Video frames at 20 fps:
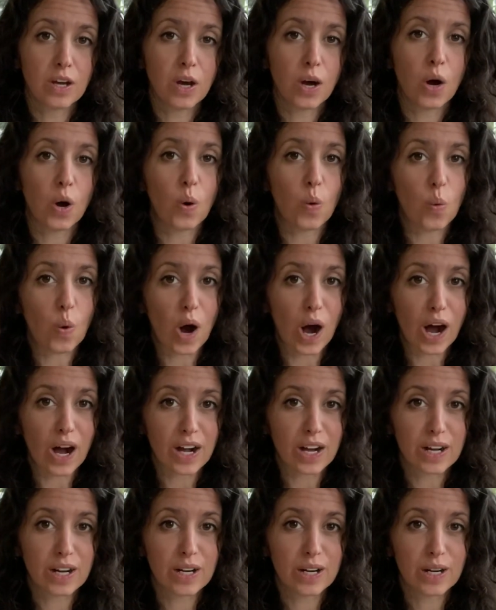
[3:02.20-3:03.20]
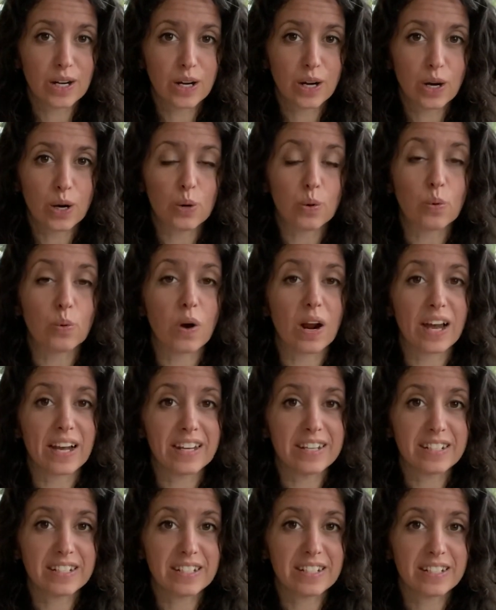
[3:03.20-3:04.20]
walk,
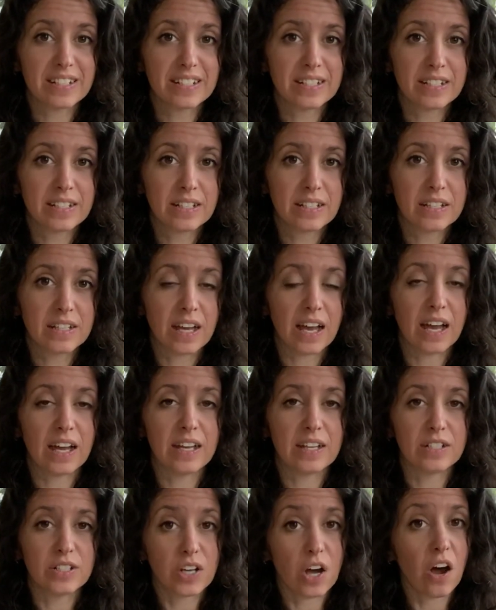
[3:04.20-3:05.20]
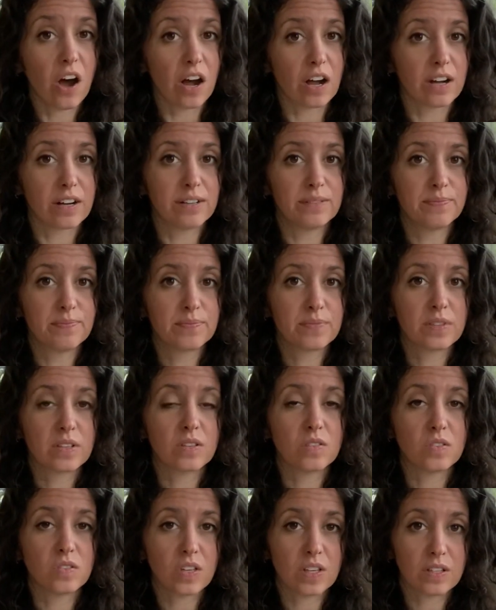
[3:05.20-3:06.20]
write, and talk.
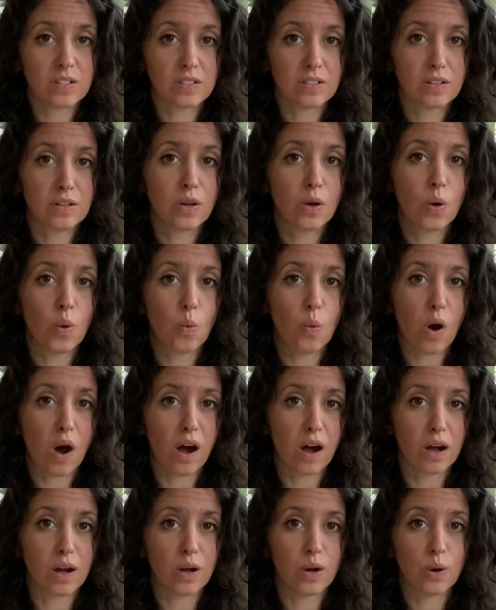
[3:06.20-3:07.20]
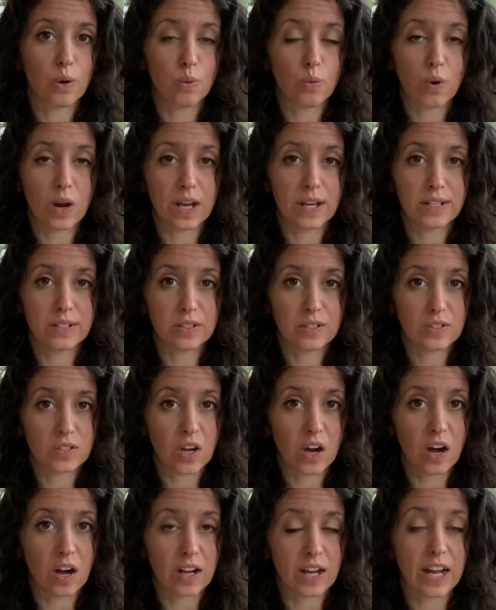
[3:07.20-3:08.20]
Sit, walk, write,
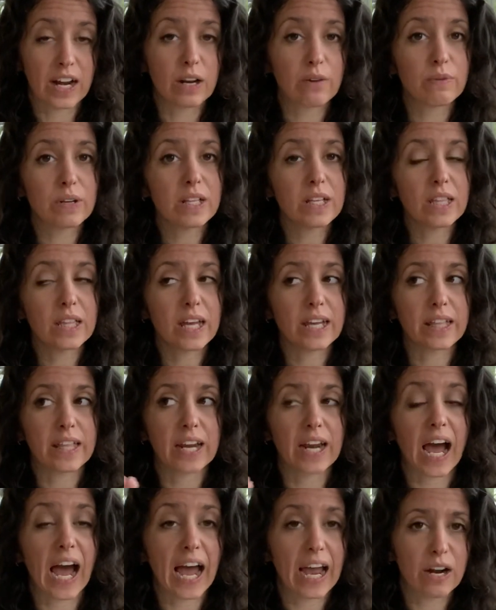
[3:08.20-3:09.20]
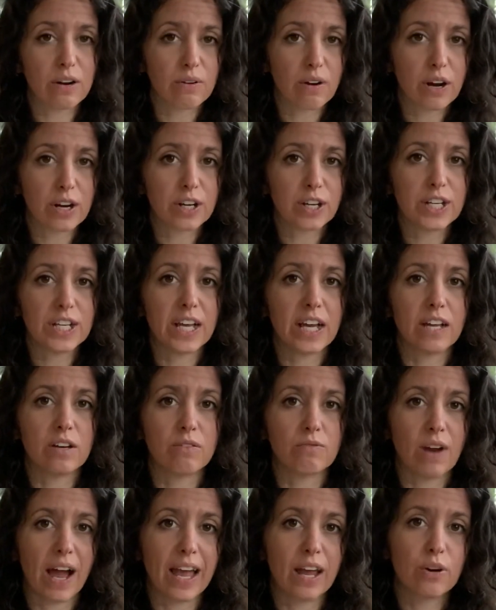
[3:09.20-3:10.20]
talk. And I really like that
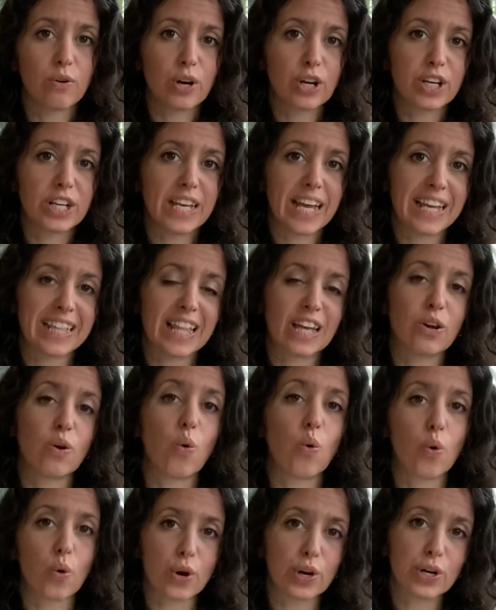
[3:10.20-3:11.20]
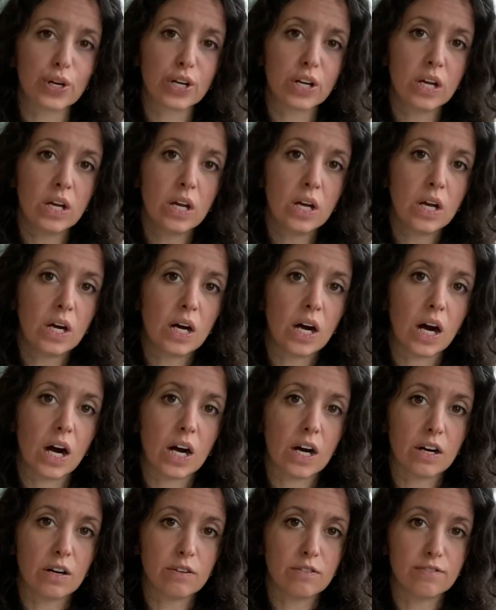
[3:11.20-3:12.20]
hierarchy and that order
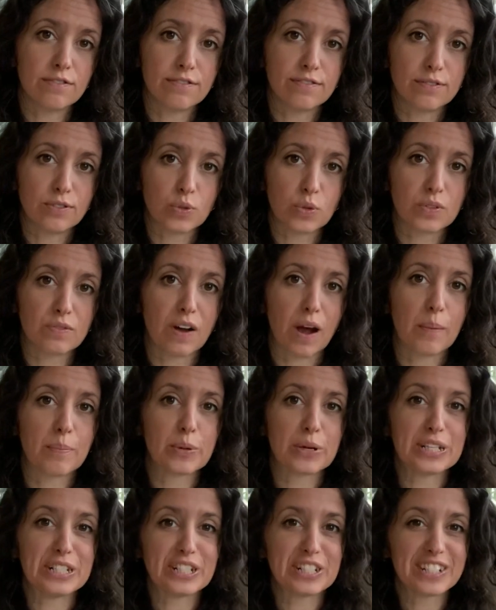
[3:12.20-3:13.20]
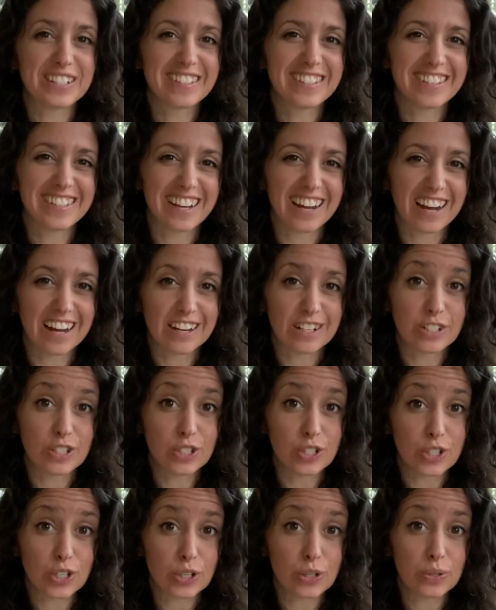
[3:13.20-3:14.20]
of sort of operations to
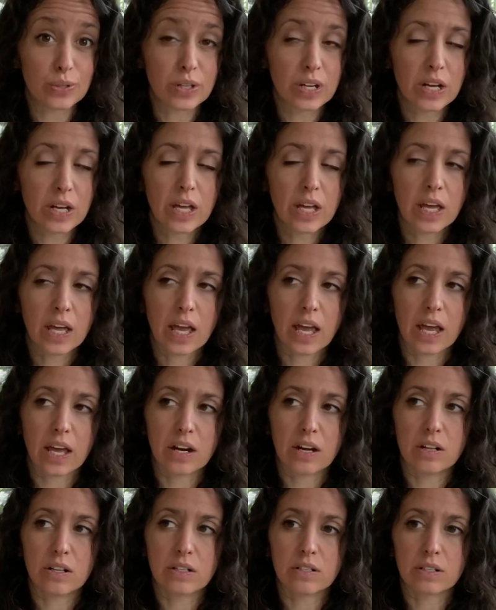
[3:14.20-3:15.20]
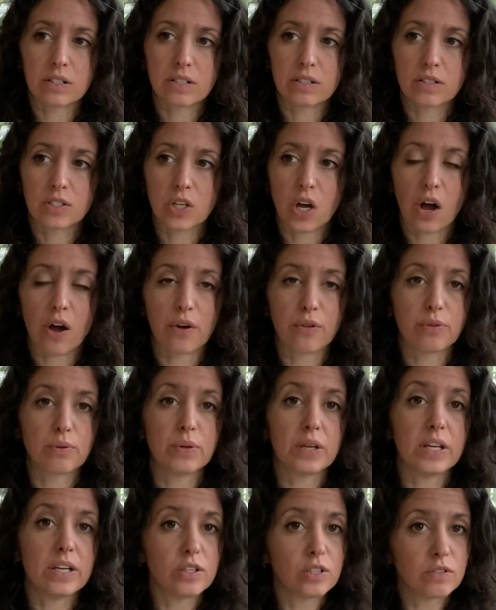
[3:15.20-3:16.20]
do. And I'll talk through
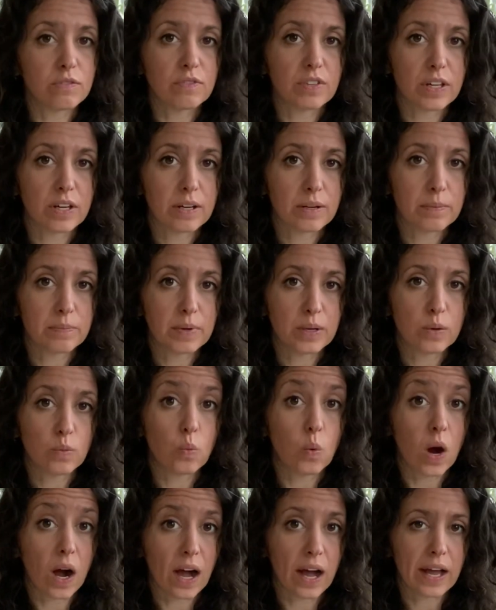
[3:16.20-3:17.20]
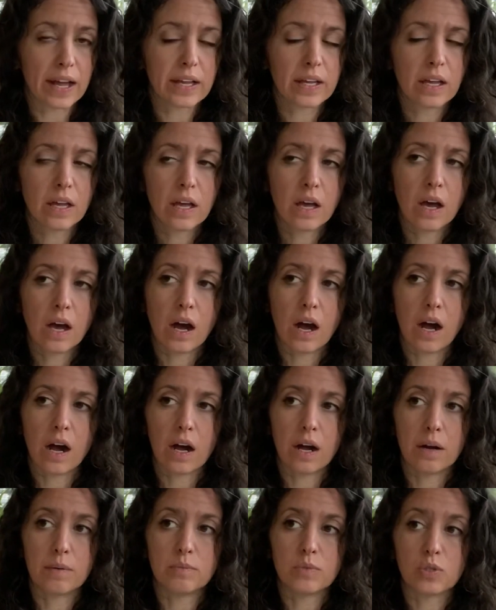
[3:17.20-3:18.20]
each of them and why.
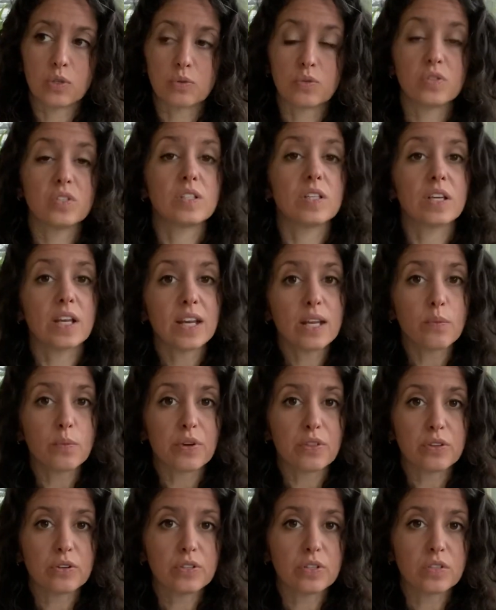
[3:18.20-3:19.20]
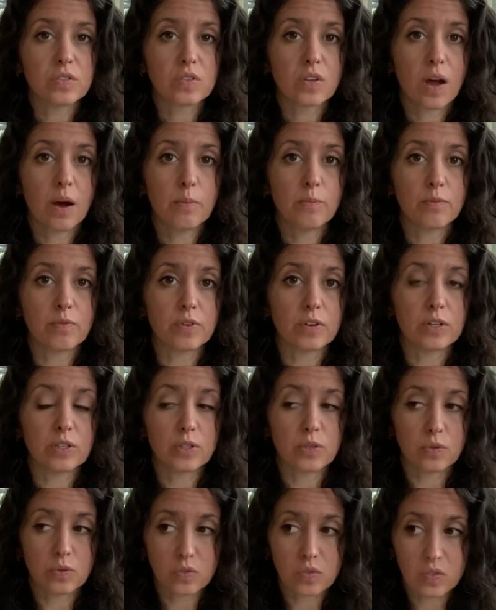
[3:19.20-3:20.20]
So sitting with your discomfort.
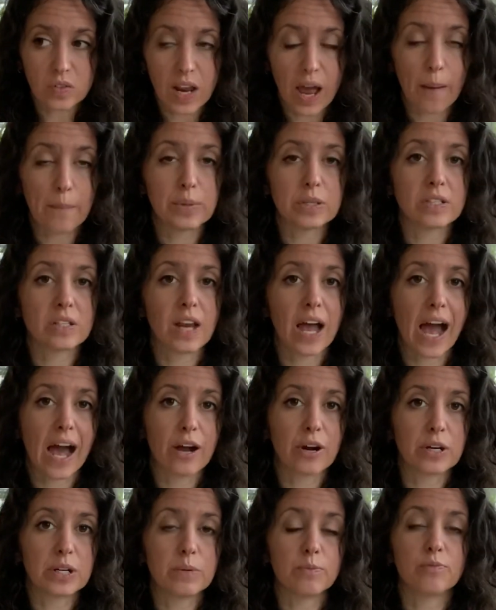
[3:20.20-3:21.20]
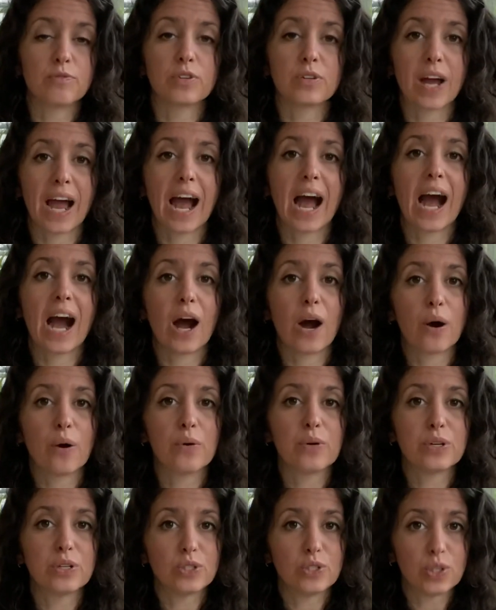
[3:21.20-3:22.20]
So SNAP is an acronym for
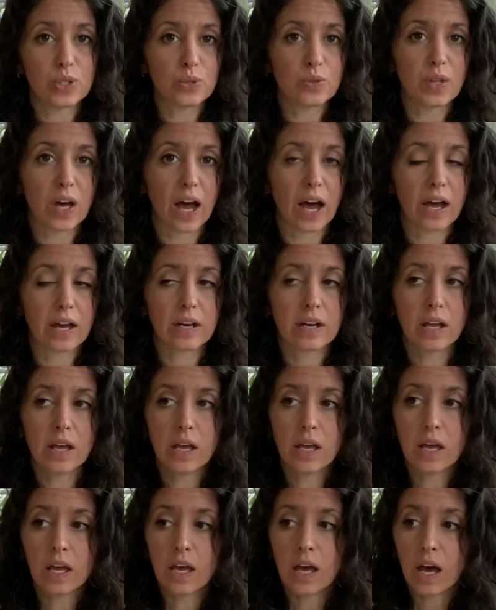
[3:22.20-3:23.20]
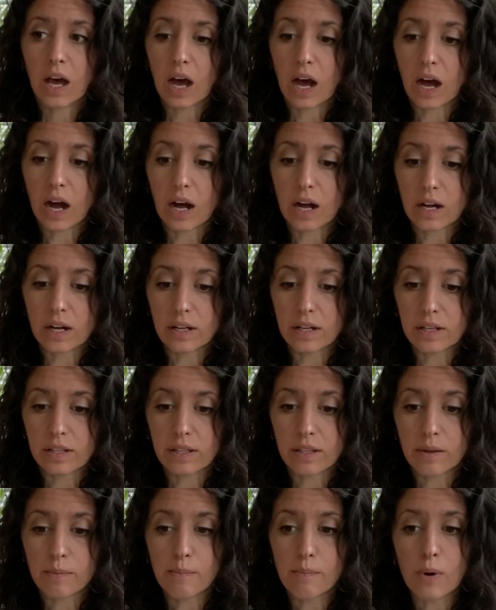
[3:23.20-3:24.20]
how to do that.
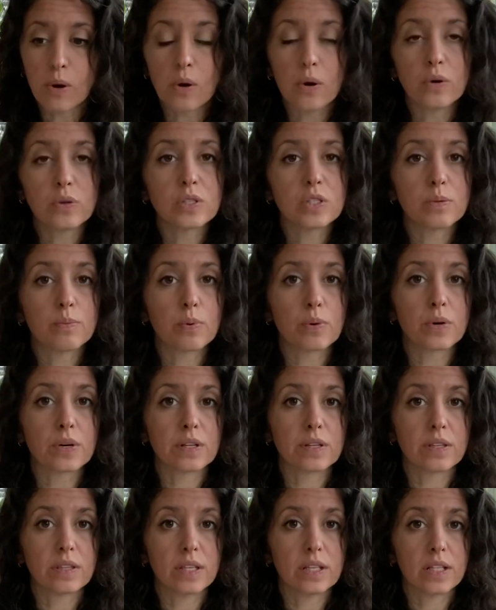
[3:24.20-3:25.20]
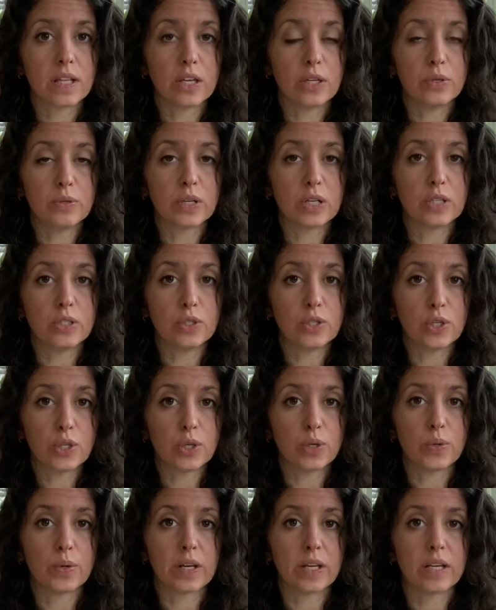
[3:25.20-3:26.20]
The most important thing that you can
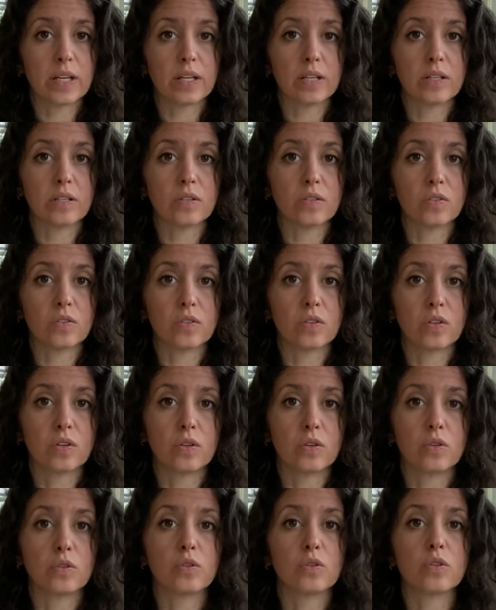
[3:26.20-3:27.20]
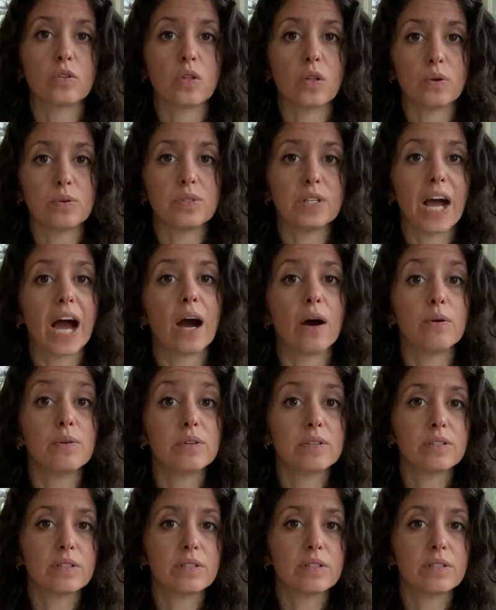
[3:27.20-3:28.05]
do is slow down